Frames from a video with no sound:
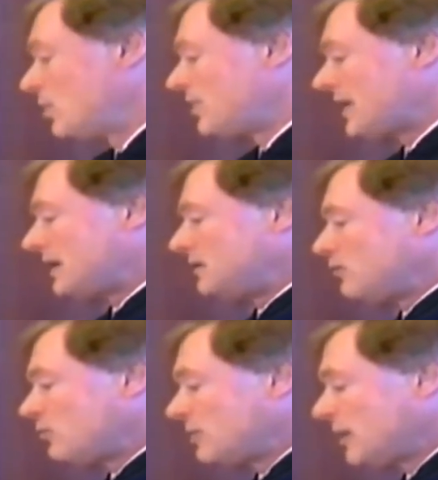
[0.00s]
I have
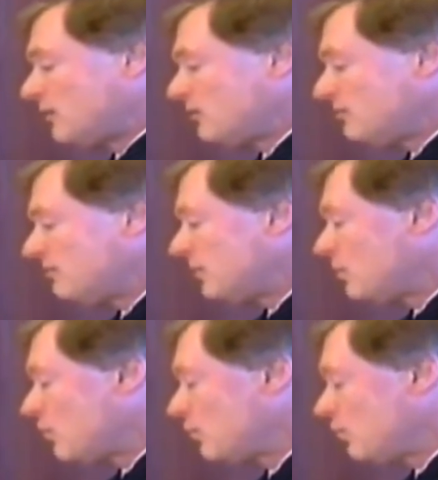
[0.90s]
some sort of good
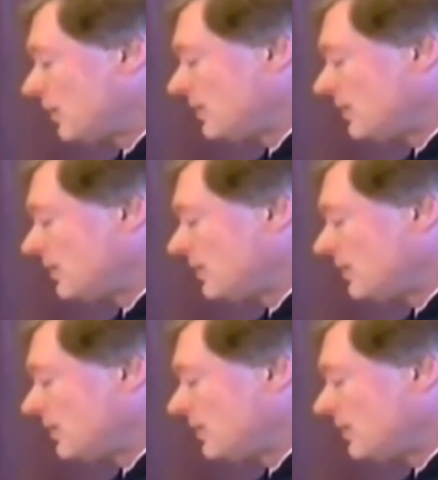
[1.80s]
news.